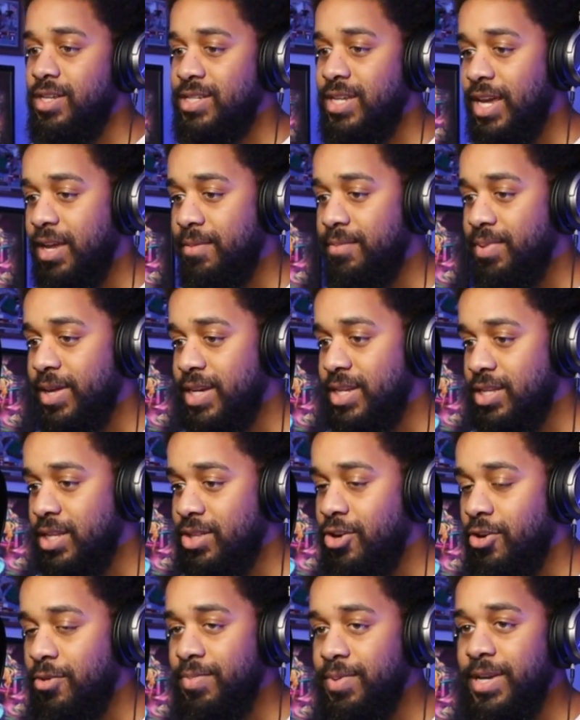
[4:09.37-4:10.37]
Second place
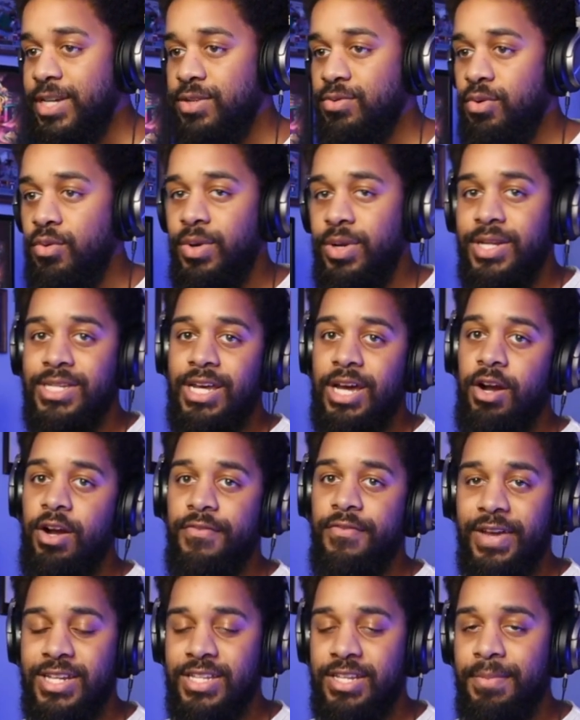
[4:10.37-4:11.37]
and third place will win a
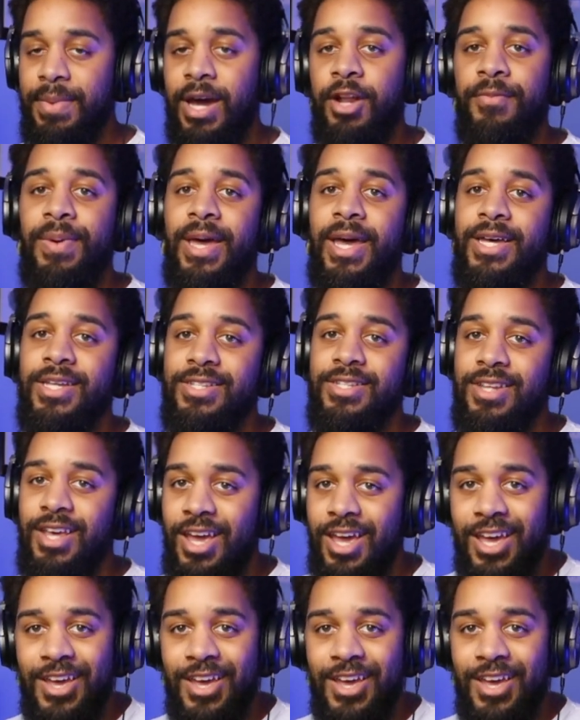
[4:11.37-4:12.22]
Tower Fantasy Battle Pass.